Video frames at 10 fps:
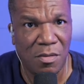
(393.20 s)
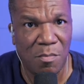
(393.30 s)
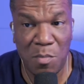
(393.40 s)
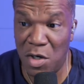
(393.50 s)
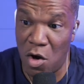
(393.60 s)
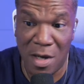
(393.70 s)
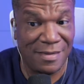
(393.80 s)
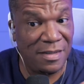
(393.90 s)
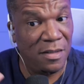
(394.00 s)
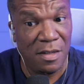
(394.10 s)

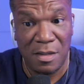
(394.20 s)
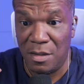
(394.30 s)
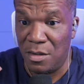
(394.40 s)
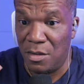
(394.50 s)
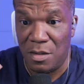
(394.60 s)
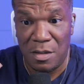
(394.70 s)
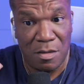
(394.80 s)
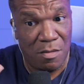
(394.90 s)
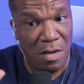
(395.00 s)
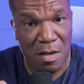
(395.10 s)
McCarthy,
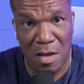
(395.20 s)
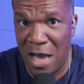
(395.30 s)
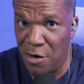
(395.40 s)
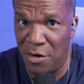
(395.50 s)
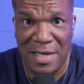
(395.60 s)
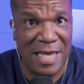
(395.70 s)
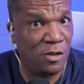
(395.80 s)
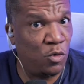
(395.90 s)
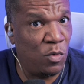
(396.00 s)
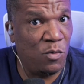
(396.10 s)
I heard he has a
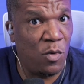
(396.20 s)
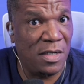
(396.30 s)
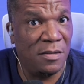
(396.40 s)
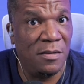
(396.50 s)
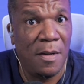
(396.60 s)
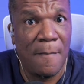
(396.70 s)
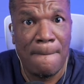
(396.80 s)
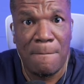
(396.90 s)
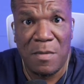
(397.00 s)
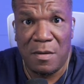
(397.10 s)

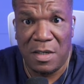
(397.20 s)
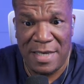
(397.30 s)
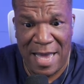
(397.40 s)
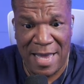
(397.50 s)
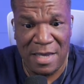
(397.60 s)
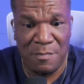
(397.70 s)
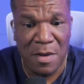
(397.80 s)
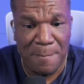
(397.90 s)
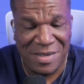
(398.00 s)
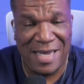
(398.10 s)
21-game
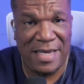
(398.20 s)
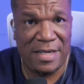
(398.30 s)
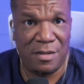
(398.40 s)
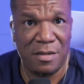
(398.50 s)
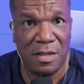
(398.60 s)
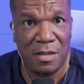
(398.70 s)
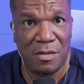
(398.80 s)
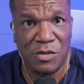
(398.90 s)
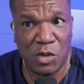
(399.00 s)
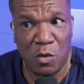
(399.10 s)
plan.
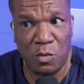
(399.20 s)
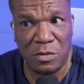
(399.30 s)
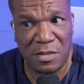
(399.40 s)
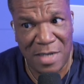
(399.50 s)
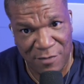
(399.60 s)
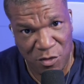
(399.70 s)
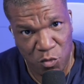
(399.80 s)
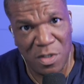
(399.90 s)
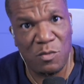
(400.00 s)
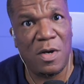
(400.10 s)
So to have a
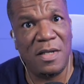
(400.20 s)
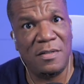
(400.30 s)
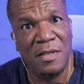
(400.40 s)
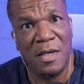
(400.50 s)
21